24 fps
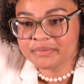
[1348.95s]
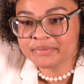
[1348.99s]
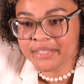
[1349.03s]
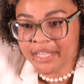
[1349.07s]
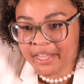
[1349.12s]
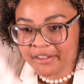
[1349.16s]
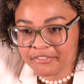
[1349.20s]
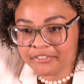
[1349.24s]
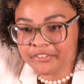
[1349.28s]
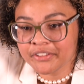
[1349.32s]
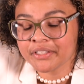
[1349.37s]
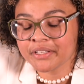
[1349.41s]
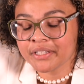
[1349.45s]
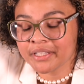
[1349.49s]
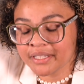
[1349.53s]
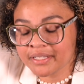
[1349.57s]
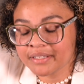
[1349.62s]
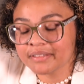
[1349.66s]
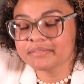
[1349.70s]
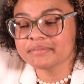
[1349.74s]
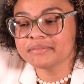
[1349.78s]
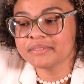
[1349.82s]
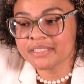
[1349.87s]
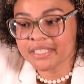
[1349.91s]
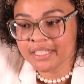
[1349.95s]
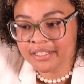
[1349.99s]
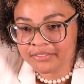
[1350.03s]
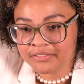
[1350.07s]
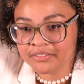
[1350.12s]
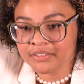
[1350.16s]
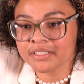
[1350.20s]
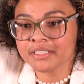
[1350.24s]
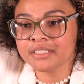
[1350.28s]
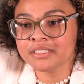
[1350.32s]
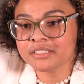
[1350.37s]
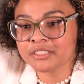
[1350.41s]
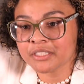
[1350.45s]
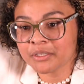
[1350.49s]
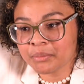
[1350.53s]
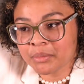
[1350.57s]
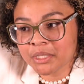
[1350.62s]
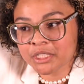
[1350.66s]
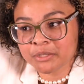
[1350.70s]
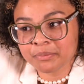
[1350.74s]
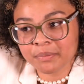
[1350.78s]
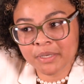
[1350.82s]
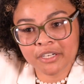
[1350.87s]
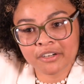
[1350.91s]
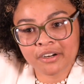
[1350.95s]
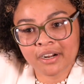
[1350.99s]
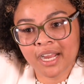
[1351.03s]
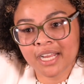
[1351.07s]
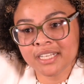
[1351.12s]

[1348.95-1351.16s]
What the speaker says: Definitely so much better.